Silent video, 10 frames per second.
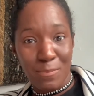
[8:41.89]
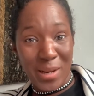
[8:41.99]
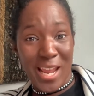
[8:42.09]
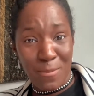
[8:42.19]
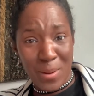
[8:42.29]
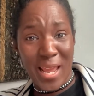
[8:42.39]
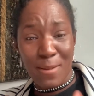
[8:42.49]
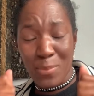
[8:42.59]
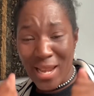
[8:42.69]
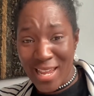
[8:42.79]
Play
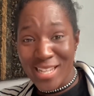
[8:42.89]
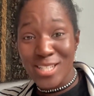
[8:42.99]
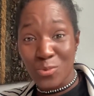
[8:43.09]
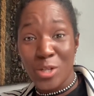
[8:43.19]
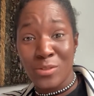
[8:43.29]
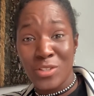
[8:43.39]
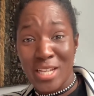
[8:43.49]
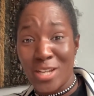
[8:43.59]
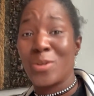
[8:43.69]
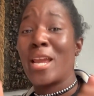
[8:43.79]
is the word of the
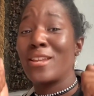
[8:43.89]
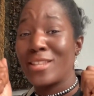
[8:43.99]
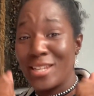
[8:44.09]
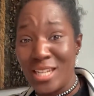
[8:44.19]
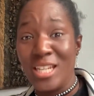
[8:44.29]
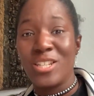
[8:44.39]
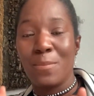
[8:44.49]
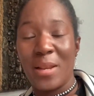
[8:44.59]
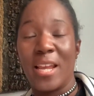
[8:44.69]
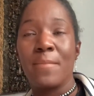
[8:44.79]
day, okay? The need to
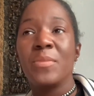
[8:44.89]
play.